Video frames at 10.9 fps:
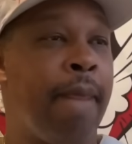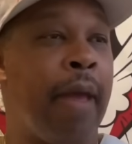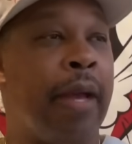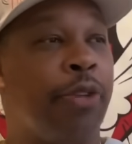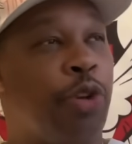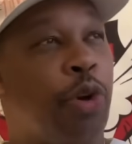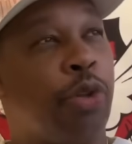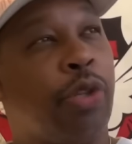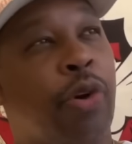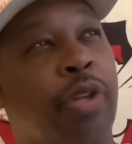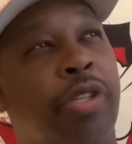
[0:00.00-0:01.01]
And Turk
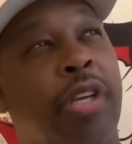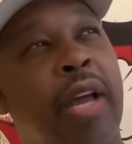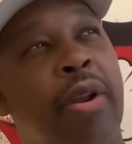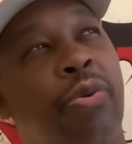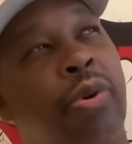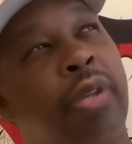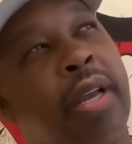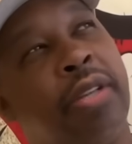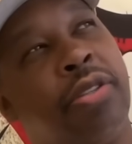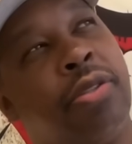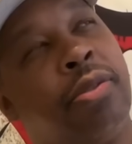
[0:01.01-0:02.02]
started channel, I
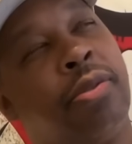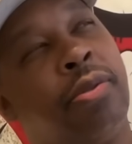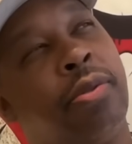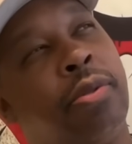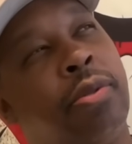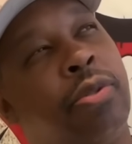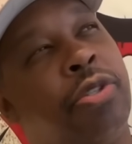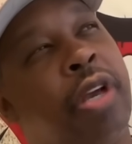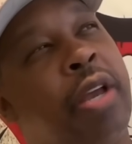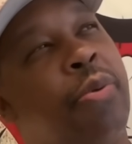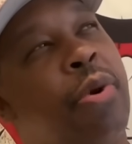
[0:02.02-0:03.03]
think,
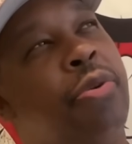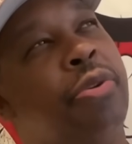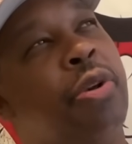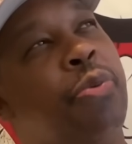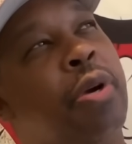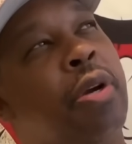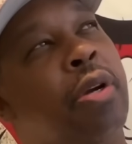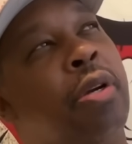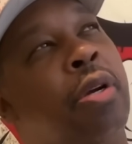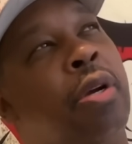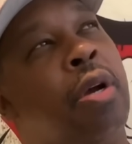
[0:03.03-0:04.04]
January somewhere,
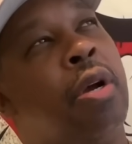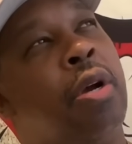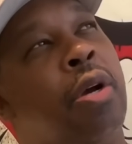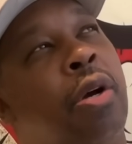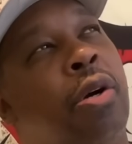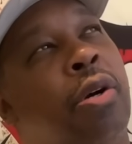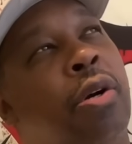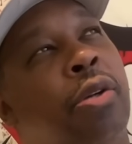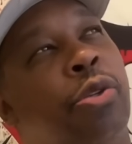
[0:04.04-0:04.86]
uh,